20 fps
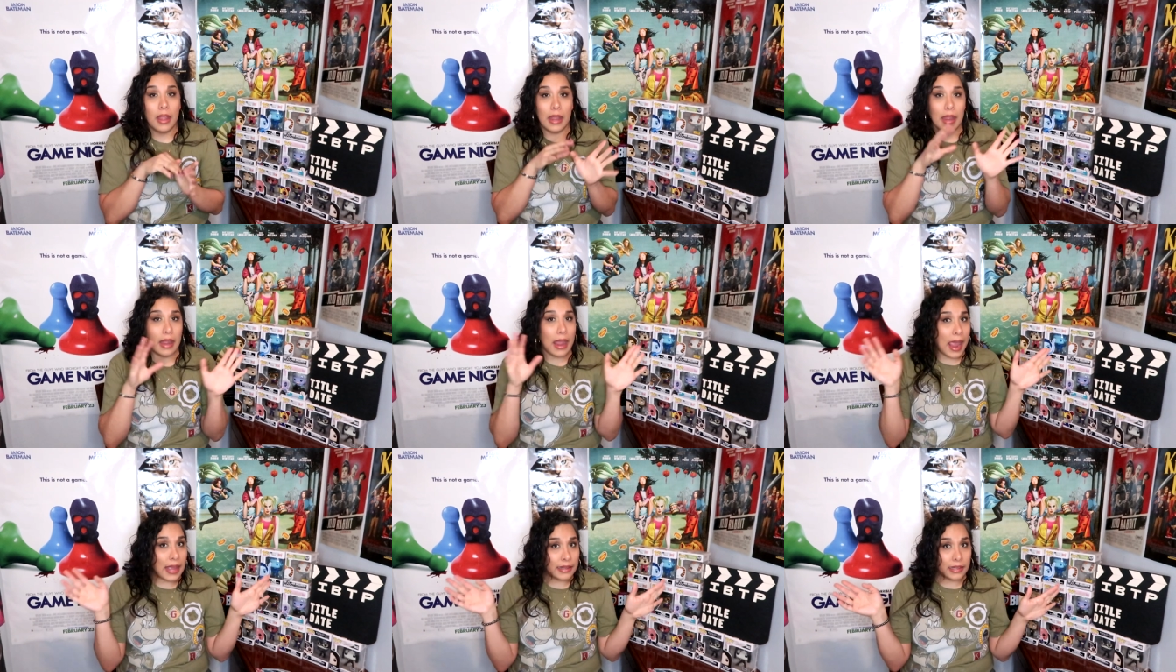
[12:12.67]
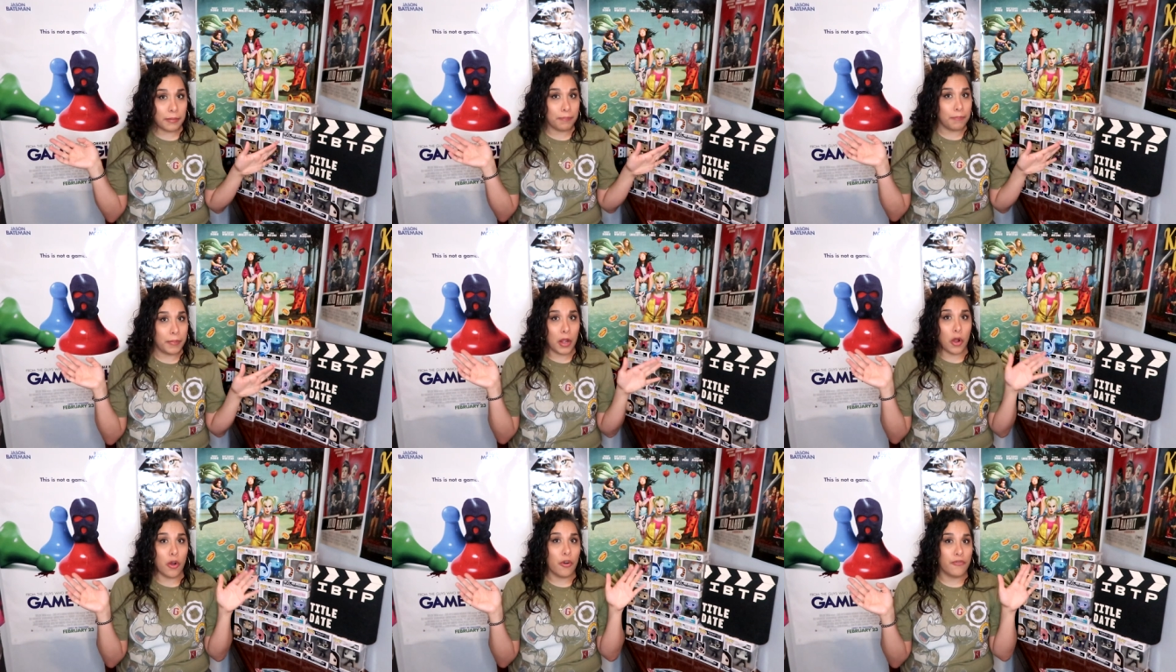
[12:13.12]
it has a
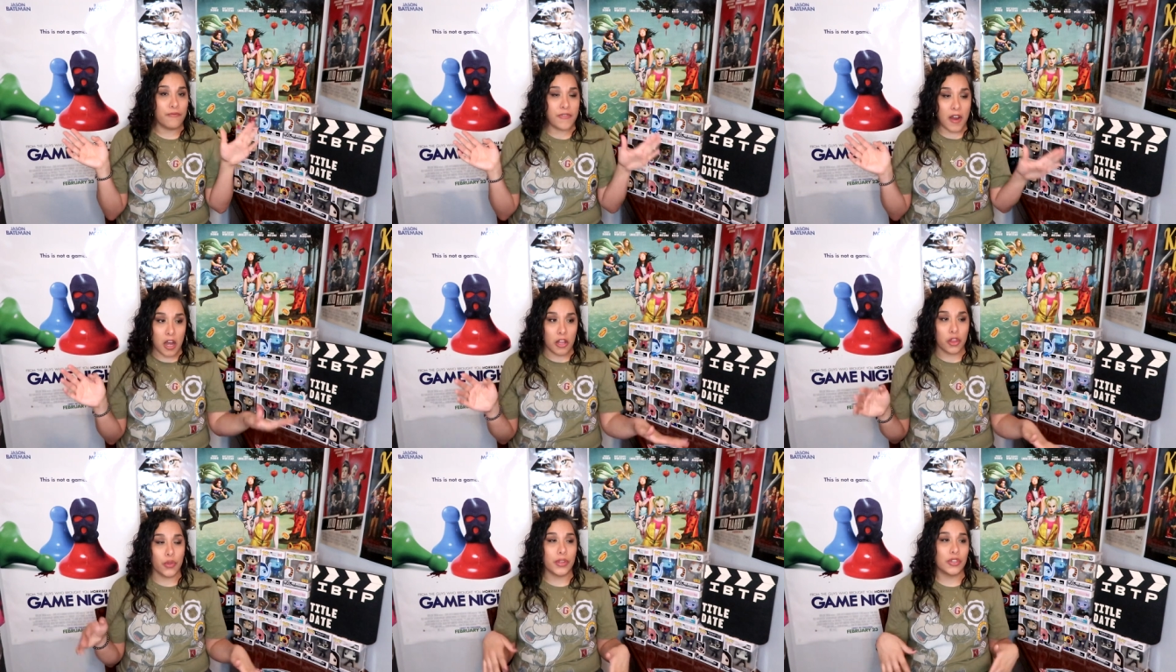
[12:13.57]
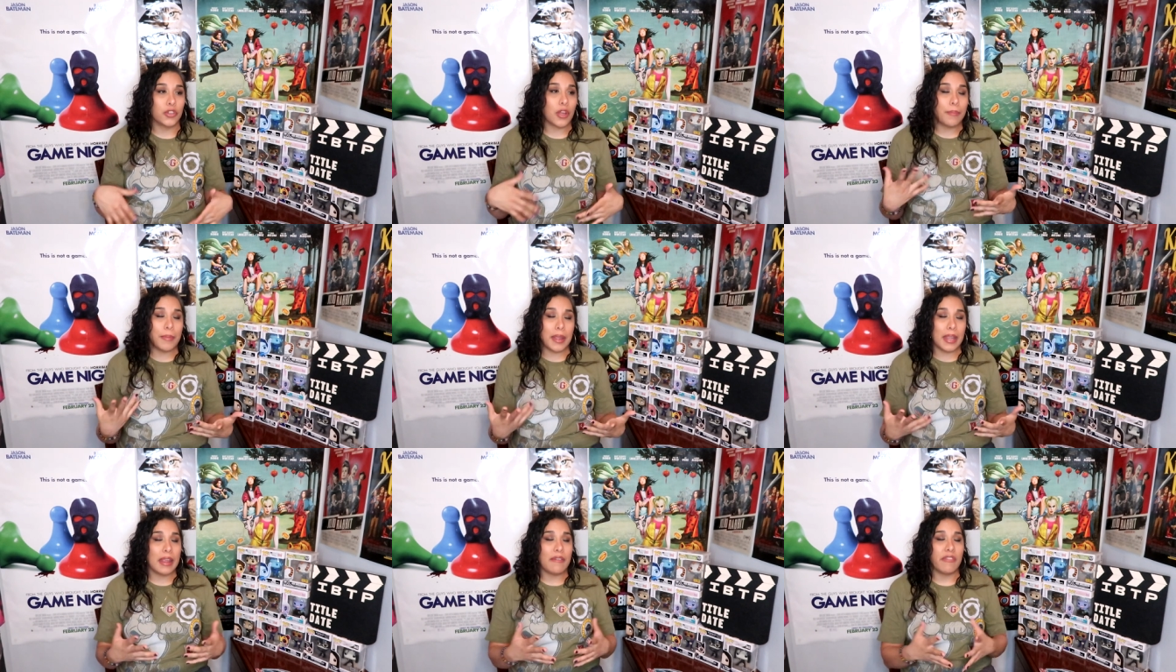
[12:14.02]
big old following, so
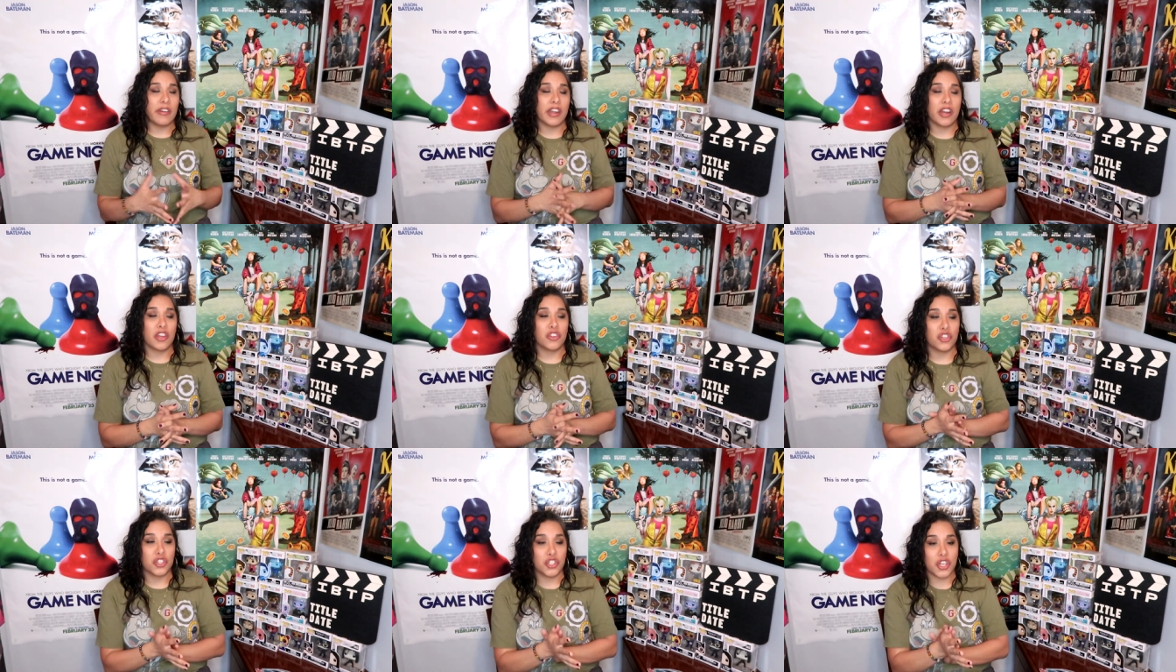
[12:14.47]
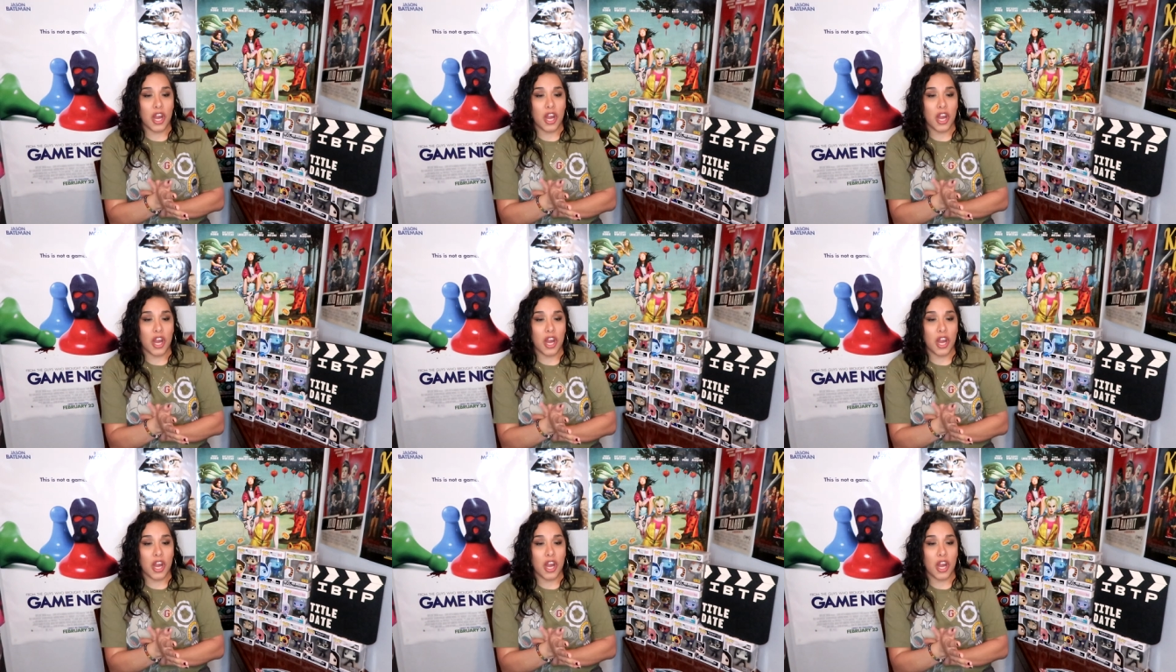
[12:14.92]
I may give it another